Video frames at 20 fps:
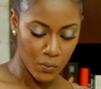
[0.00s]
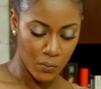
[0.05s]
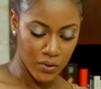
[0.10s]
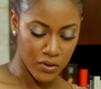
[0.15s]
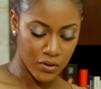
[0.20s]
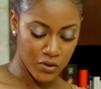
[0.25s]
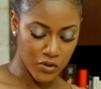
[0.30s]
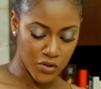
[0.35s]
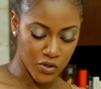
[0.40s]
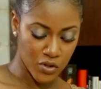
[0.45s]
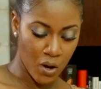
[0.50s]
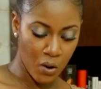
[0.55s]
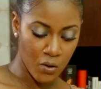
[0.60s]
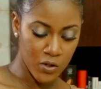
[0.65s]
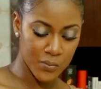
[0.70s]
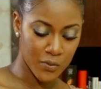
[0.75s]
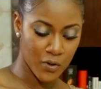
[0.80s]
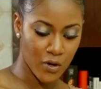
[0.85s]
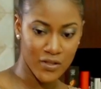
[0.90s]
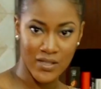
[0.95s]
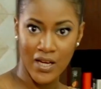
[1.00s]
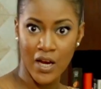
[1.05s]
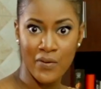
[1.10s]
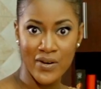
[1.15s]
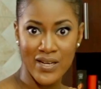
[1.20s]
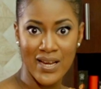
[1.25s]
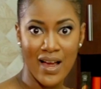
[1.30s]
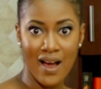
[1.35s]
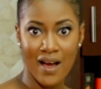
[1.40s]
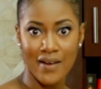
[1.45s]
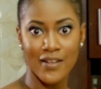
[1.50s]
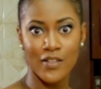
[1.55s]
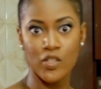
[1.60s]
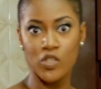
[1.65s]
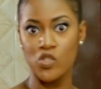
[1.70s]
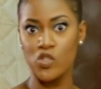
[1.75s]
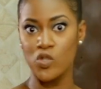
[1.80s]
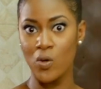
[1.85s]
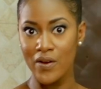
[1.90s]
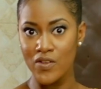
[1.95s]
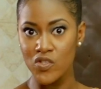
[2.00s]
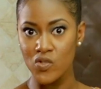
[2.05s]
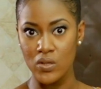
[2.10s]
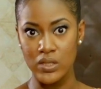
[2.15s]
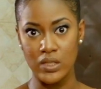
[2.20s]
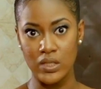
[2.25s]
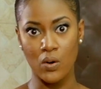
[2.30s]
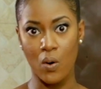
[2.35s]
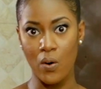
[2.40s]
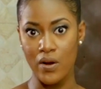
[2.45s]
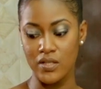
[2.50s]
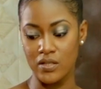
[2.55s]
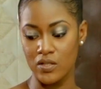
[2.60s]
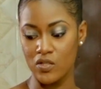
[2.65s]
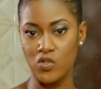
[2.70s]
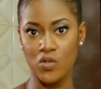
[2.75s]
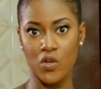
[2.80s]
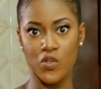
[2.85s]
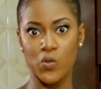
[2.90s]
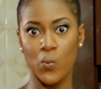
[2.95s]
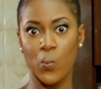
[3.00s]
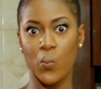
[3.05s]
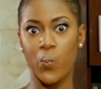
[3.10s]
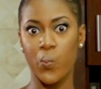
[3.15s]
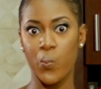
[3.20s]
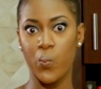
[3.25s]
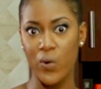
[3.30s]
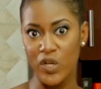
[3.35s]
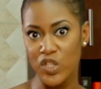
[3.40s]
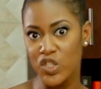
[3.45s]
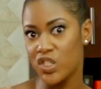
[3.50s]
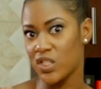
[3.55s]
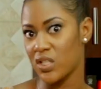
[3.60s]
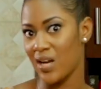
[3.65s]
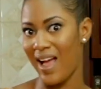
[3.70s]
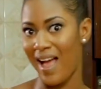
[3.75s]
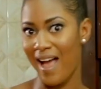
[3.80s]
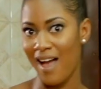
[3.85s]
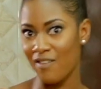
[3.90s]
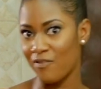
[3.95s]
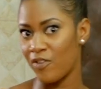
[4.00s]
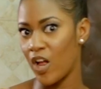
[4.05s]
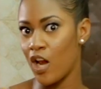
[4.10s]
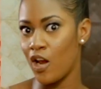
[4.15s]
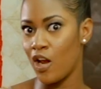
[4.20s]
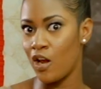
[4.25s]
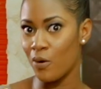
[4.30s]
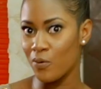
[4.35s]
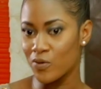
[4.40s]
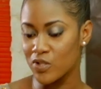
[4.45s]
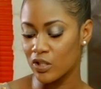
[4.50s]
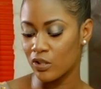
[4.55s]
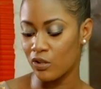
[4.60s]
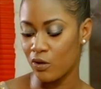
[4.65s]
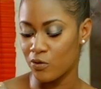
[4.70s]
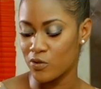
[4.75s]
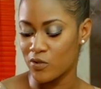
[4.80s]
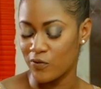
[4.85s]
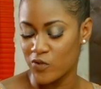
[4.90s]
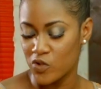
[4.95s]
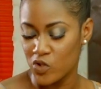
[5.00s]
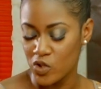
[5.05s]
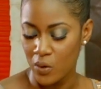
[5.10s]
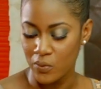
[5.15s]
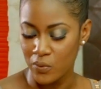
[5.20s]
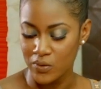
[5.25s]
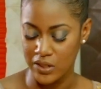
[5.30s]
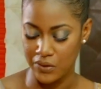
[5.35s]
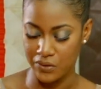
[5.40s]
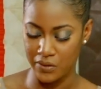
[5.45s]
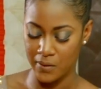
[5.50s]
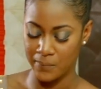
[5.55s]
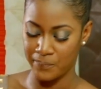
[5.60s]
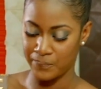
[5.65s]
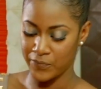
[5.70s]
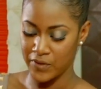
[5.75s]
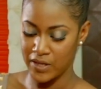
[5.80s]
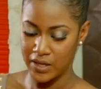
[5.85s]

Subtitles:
with the salt because I already added soy sauce and oyster sauce, which have loads and loads of salt in them.